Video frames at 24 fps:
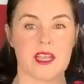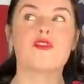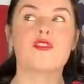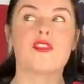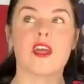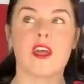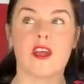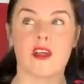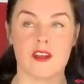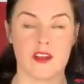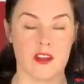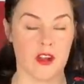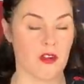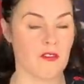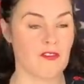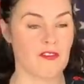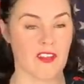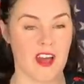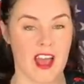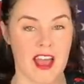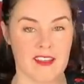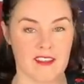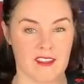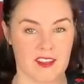There are no
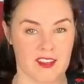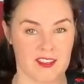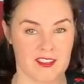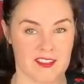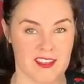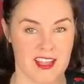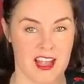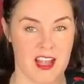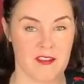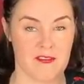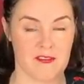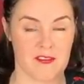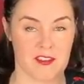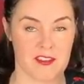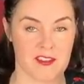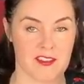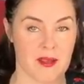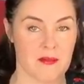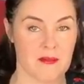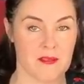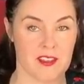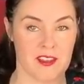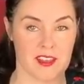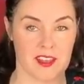fly lists now for
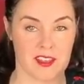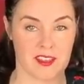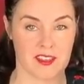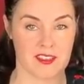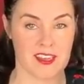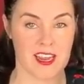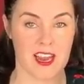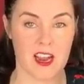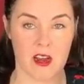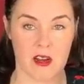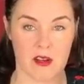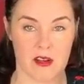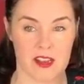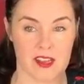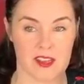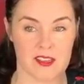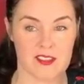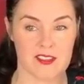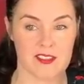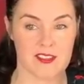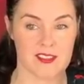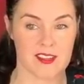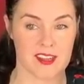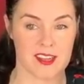some of the
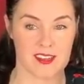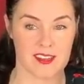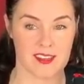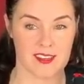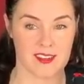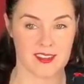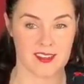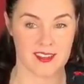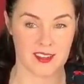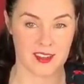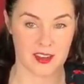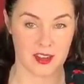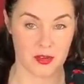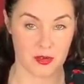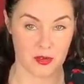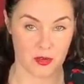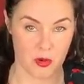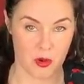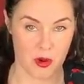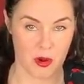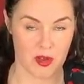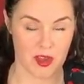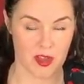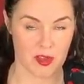terrorists and
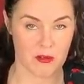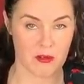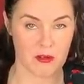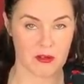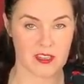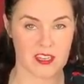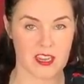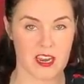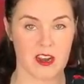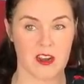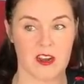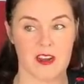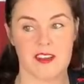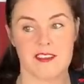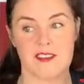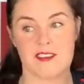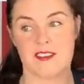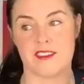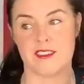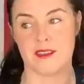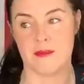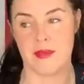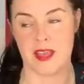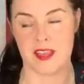quote unquote terrorists,
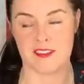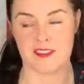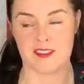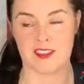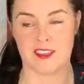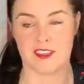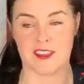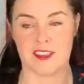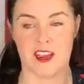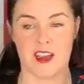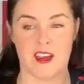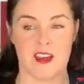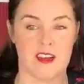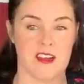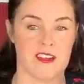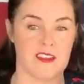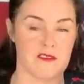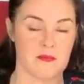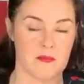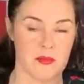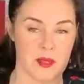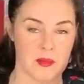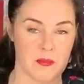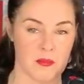domestic
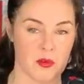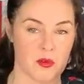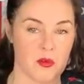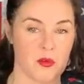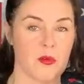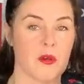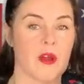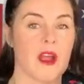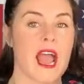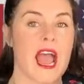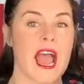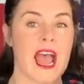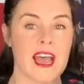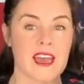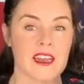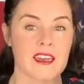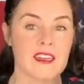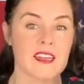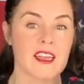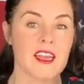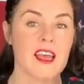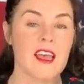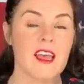terrorists, people who are at